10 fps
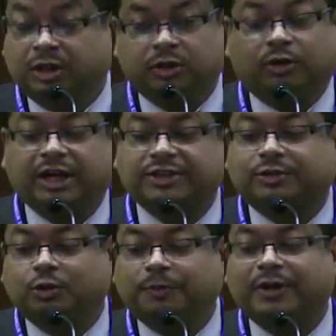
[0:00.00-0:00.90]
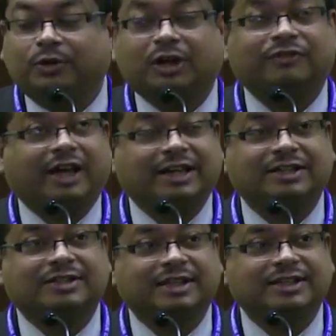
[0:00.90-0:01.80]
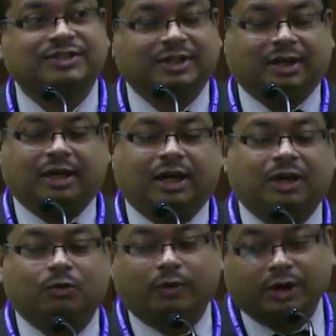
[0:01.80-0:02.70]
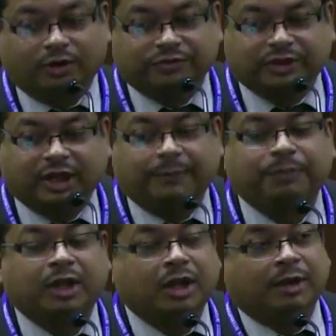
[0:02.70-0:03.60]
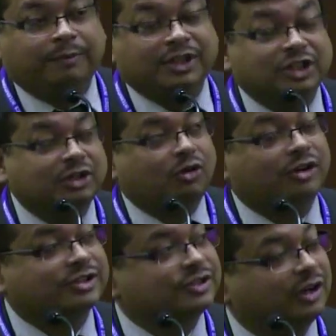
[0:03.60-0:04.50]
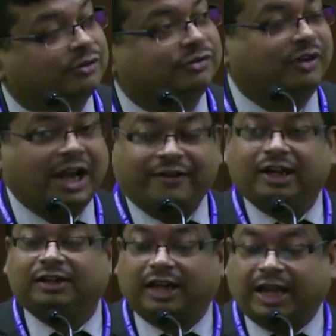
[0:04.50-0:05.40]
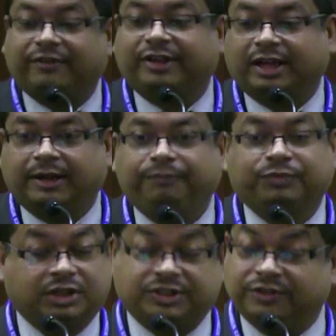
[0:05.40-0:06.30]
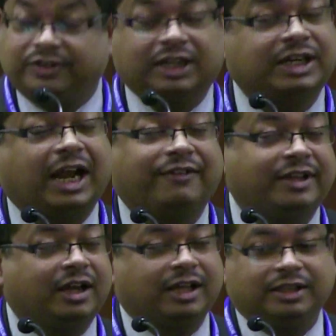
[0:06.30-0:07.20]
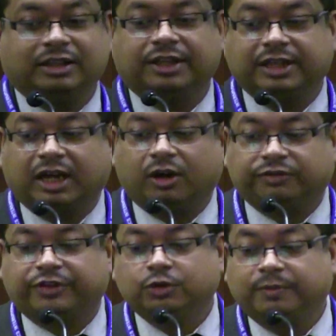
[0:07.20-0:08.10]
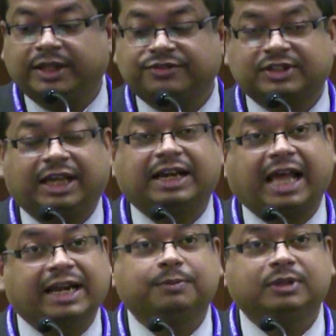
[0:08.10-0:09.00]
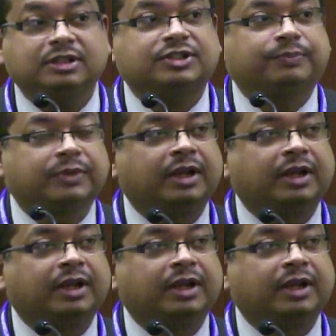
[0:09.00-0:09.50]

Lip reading: known as group A rotaviruses, are one of the major causes of viral diarrhea, severe diarrhea in the young of humans and animals.